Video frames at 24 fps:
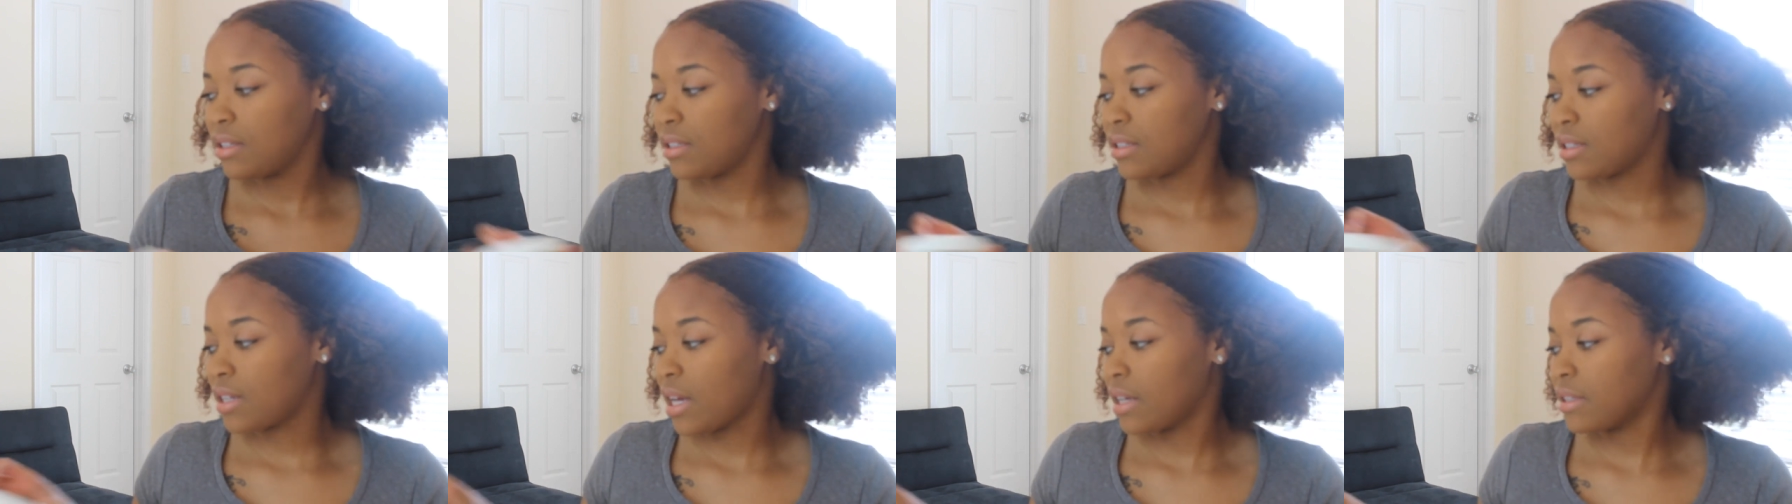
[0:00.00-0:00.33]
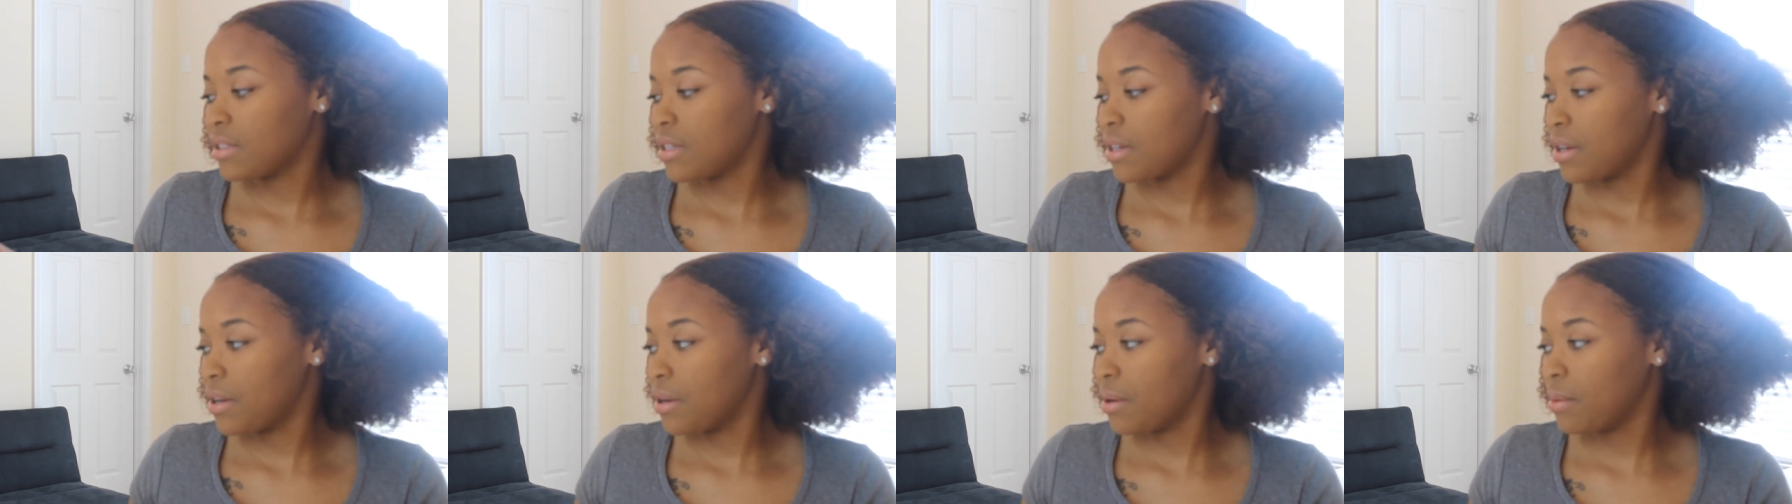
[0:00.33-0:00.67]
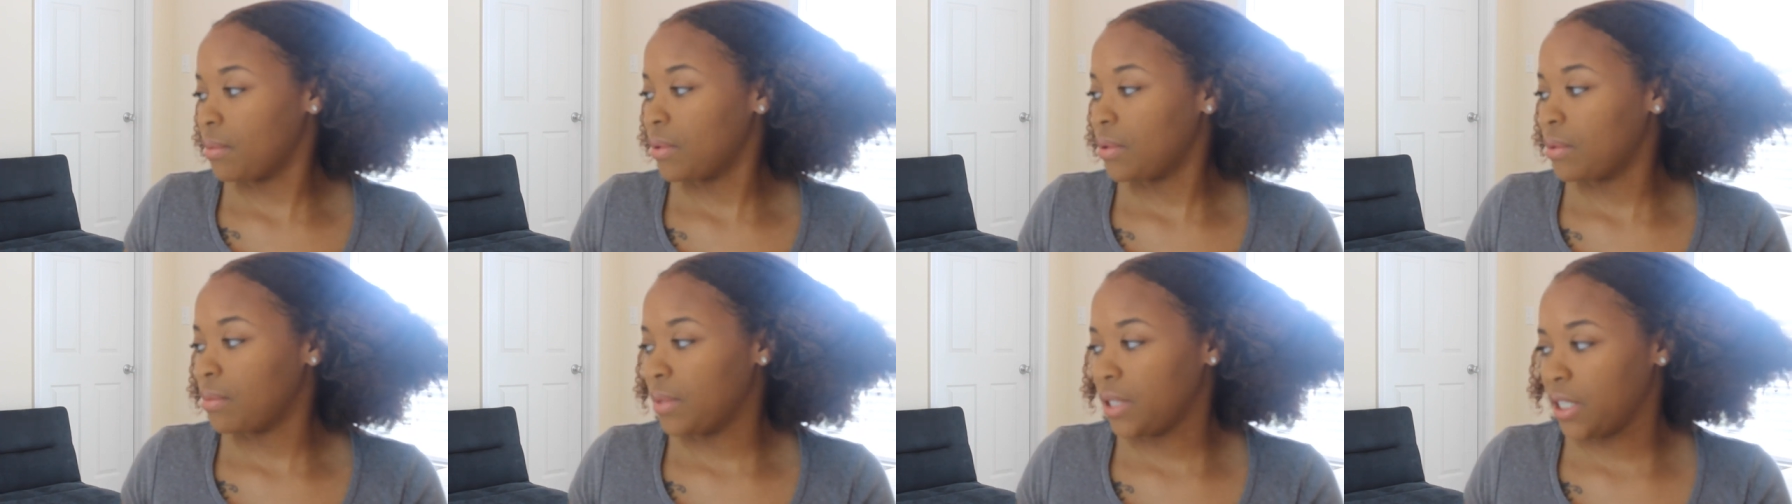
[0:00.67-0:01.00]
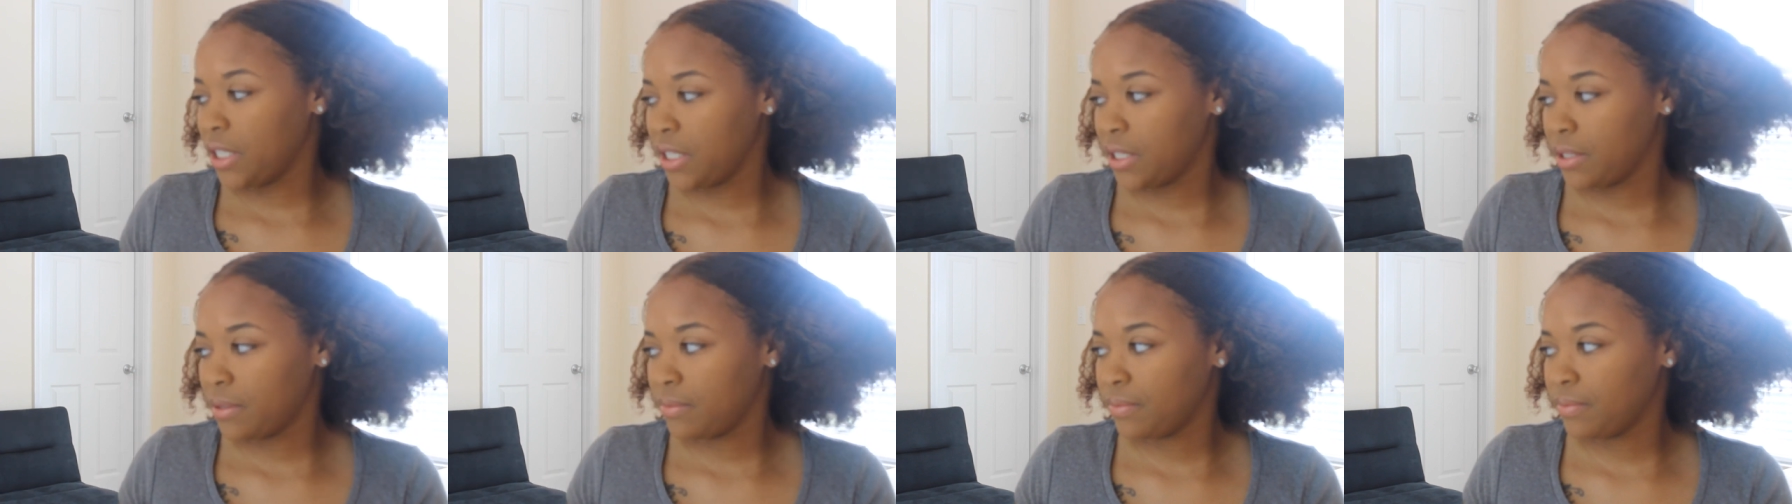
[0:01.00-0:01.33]
It's not terrible,
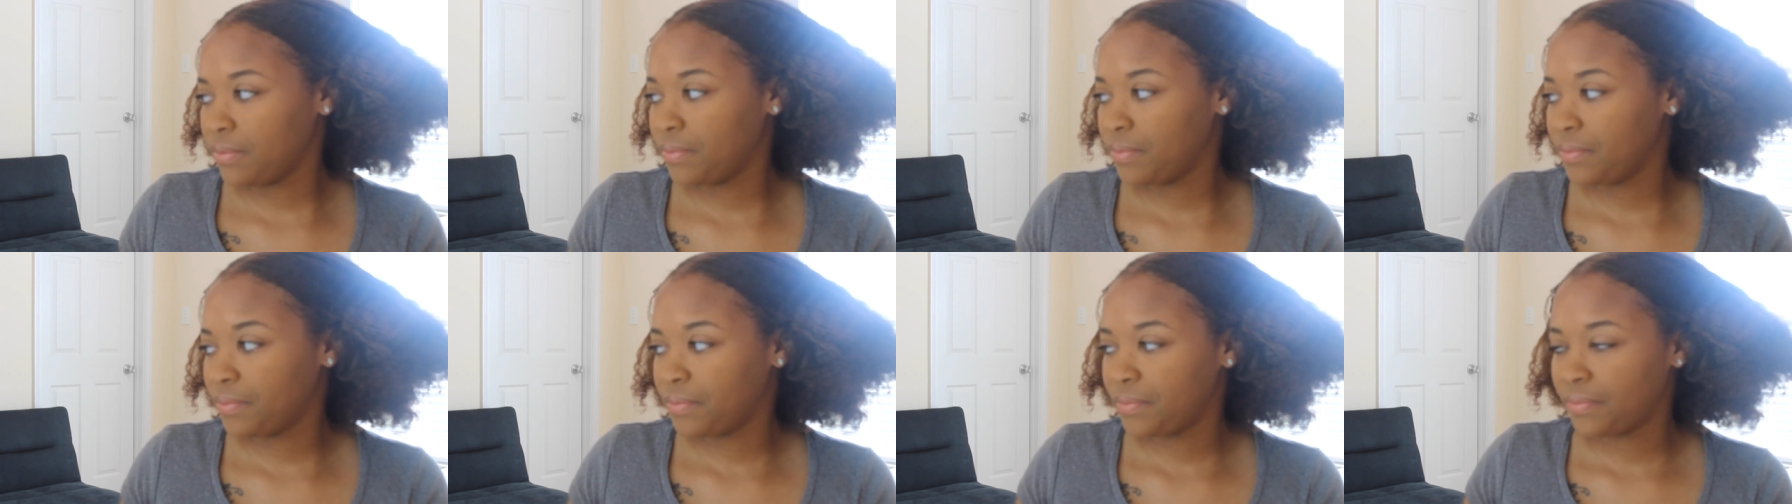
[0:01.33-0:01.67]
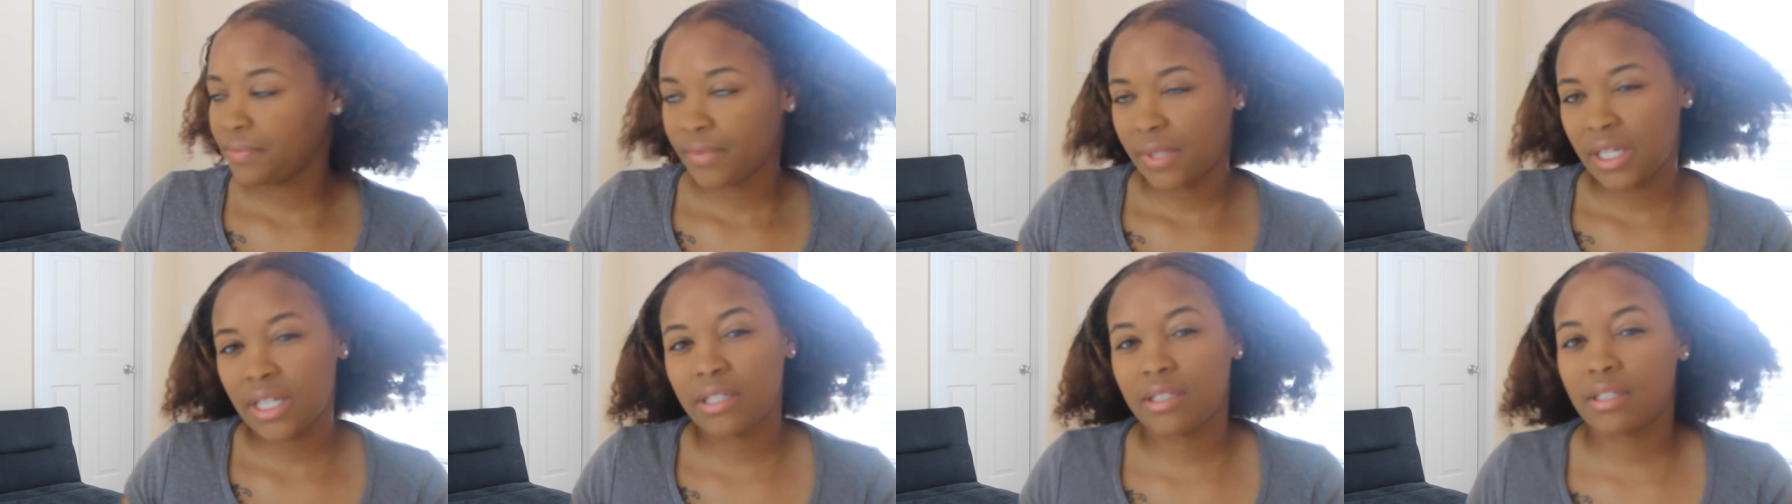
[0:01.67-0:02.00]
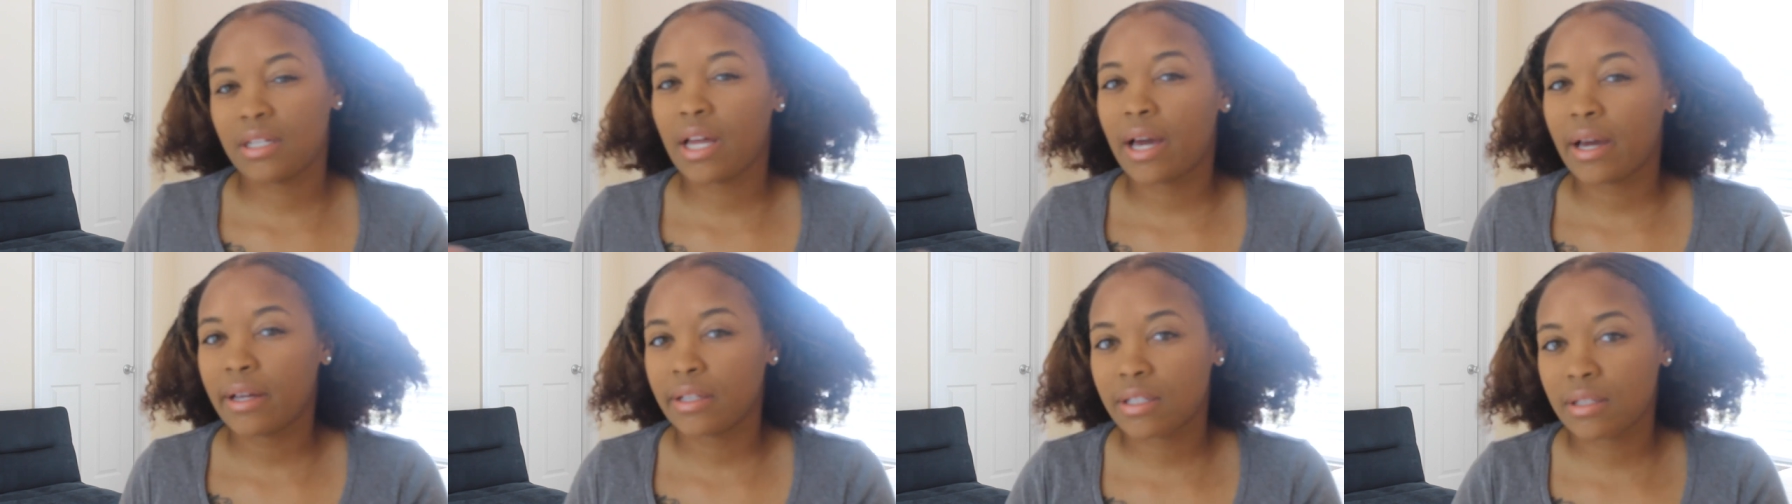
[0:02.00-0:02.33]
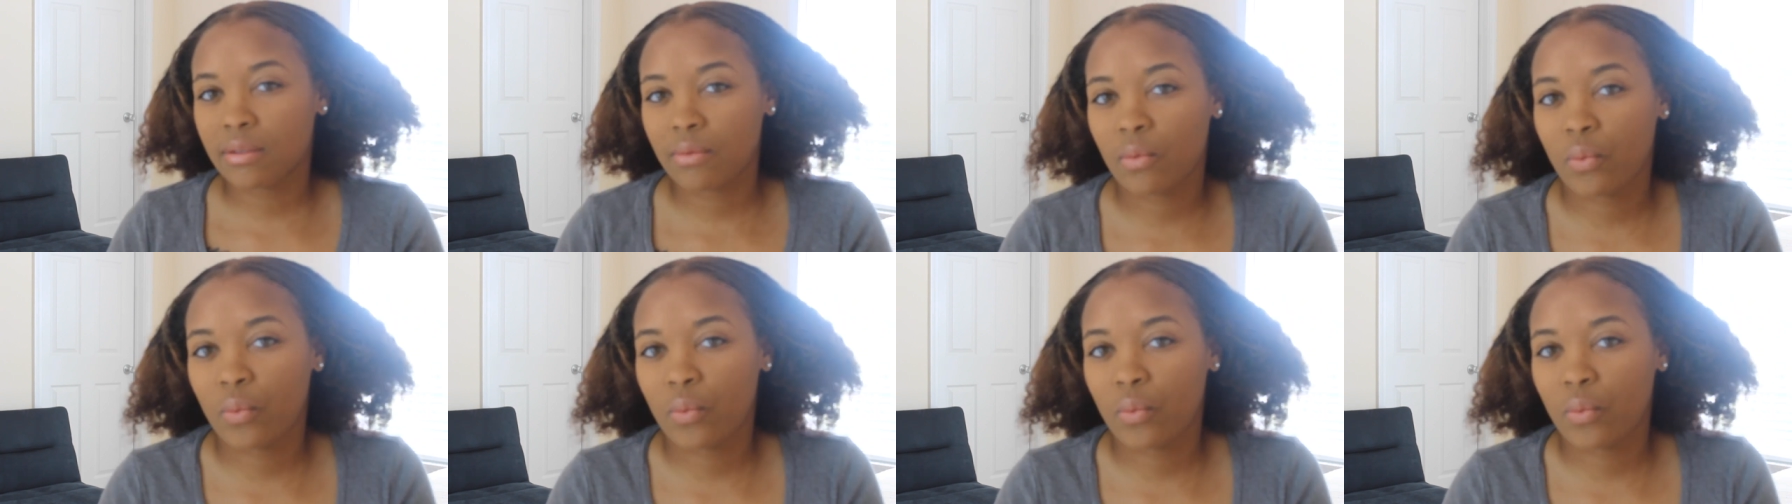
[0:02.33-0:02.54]
but it's not